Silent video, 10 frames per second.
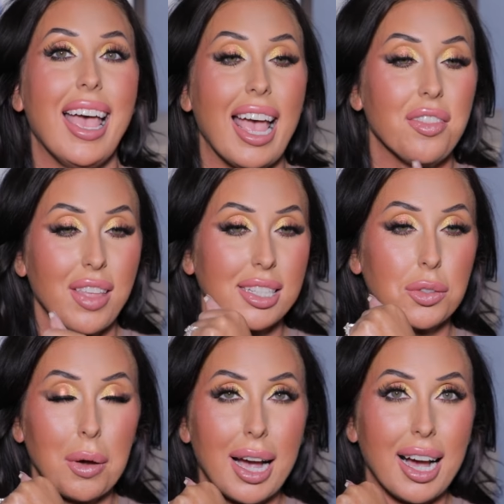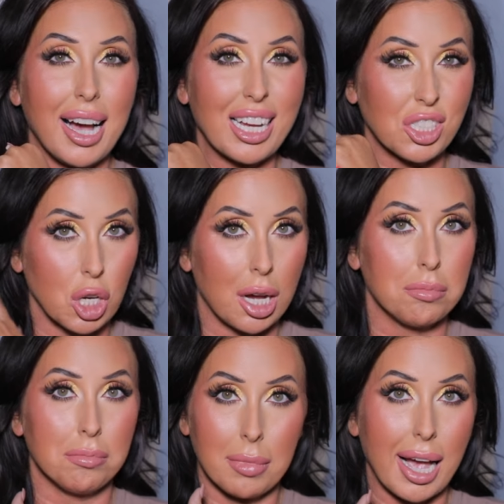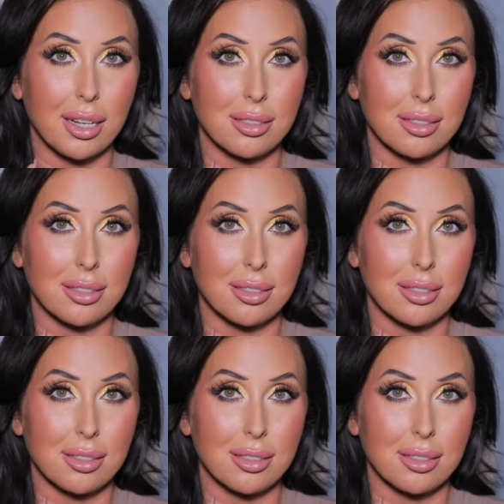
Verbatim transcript: and that's why I shop MAC